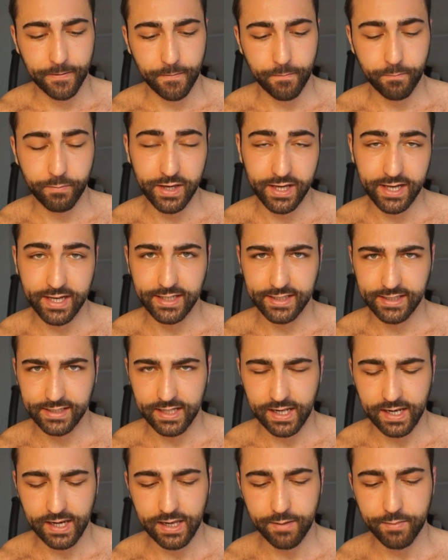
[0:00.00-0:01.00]

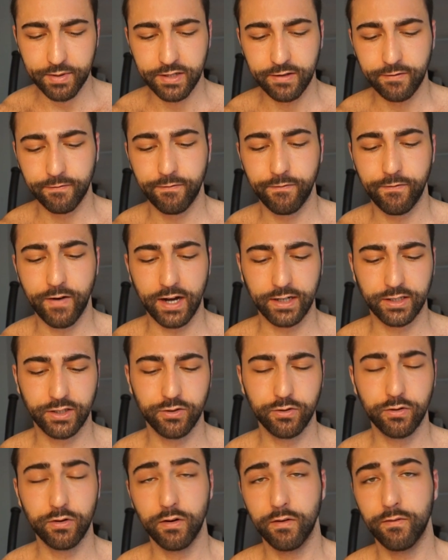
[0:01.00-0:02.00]
biggest limiting
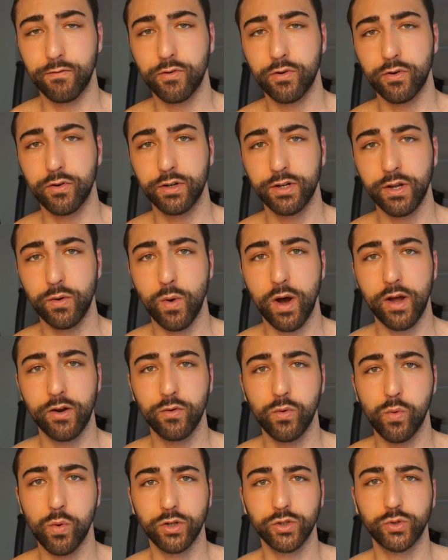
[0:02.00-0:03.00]
factor for the one
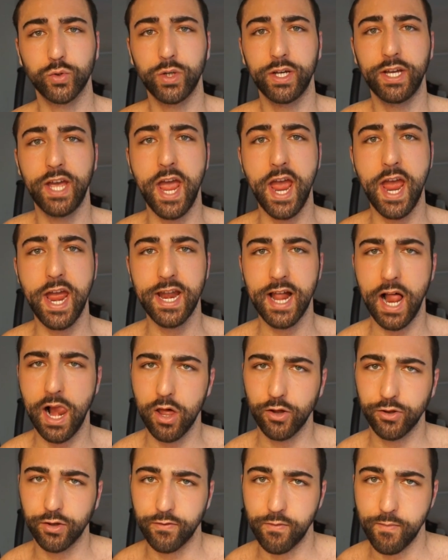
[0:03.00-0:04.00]
who want to gain a
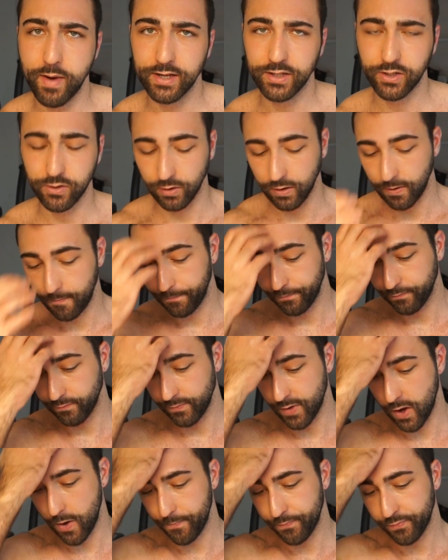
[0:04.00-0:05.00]
lot of muscle.
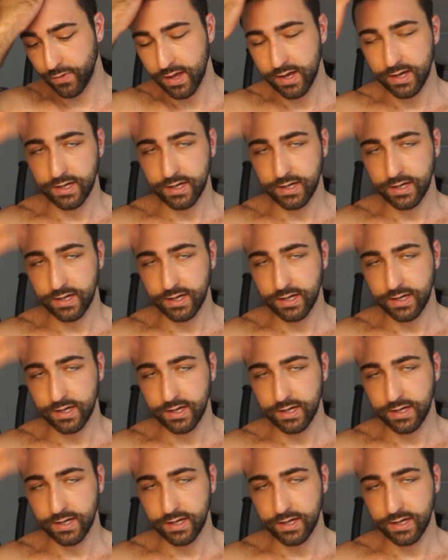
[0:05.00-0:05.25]
No?